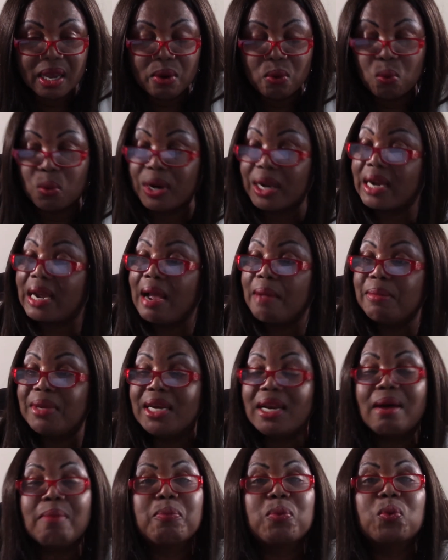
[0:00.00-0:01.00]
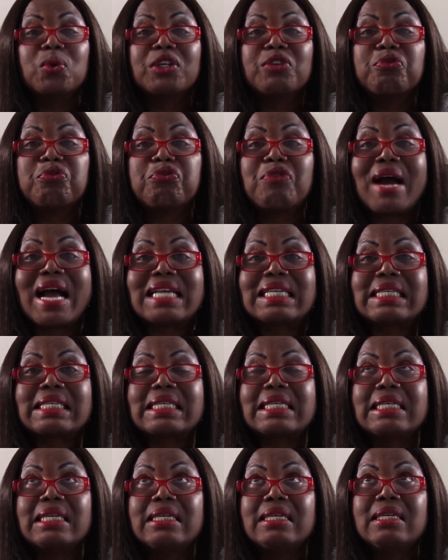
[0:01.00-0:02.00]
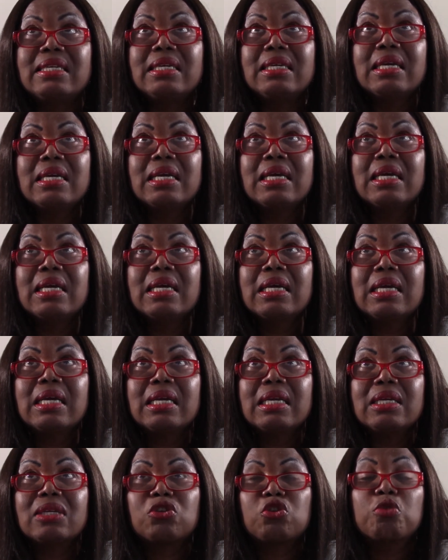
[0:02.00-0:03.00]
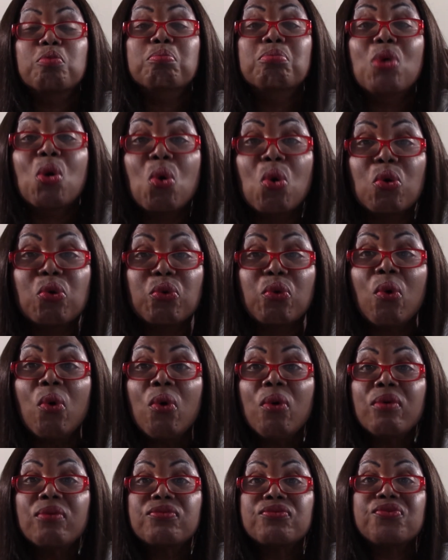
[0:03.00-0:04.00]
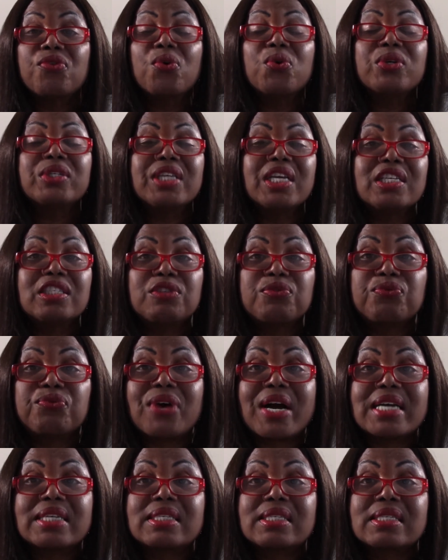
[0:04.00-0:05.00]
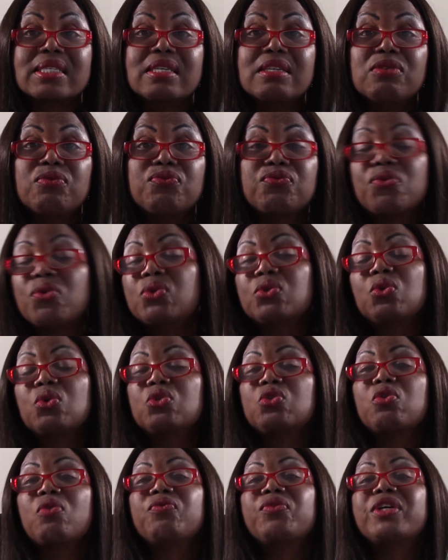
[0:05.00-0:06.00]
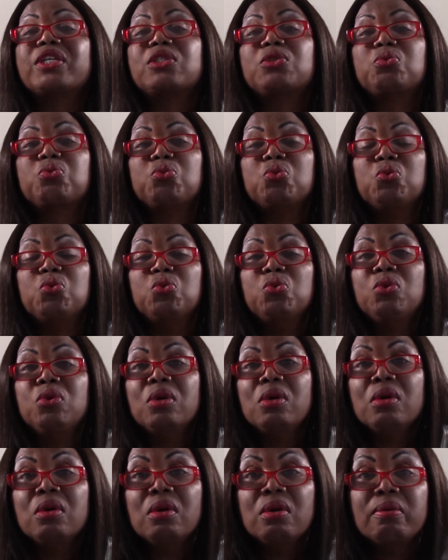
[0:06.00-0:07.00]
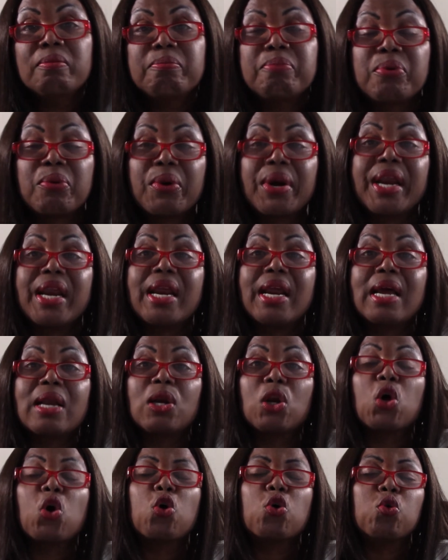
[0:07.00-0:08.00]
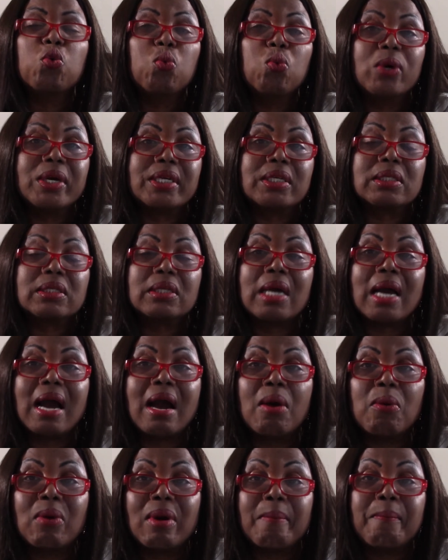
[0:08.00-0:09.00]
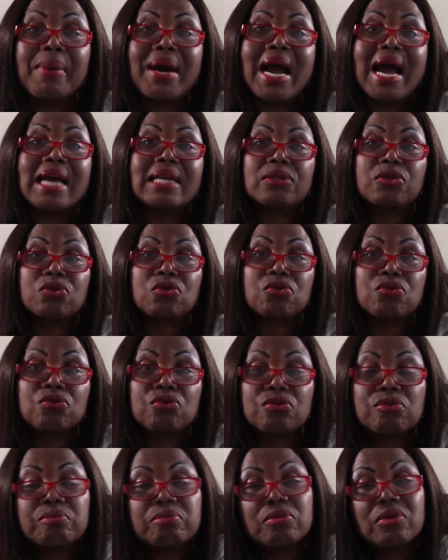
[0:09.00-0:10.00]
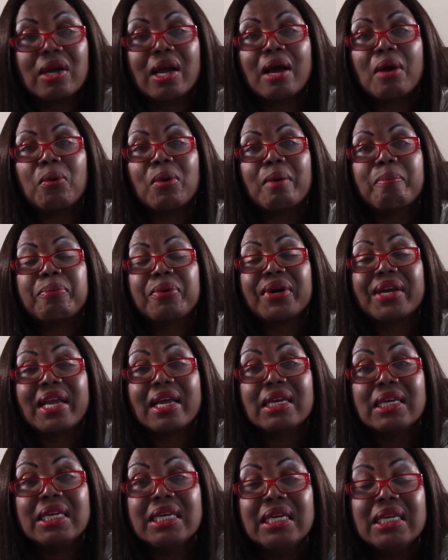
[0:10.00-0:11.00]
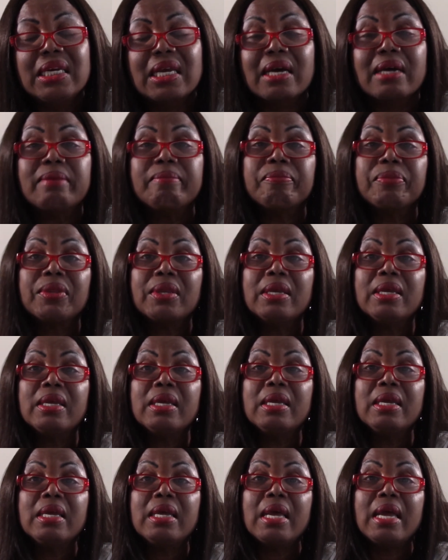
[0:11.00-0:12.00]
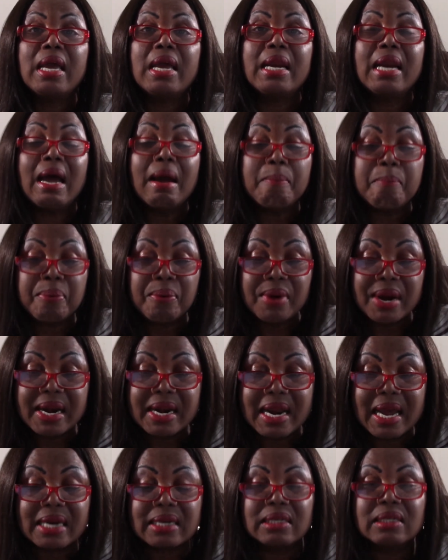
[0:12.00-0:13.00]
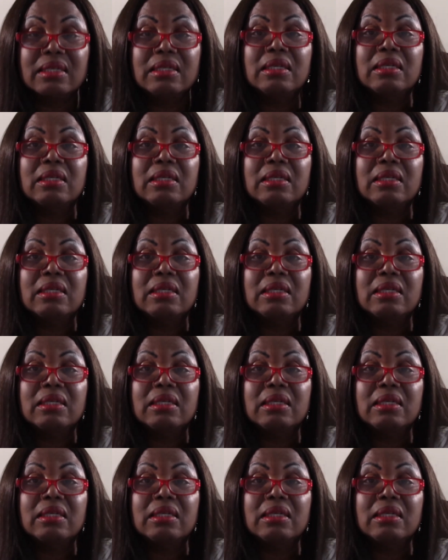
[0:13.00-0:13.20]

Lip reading: We're coming up with fasting tomorrow, 4 days fasting for those of us who pray along with our pastor, our prayer leader. And I pray that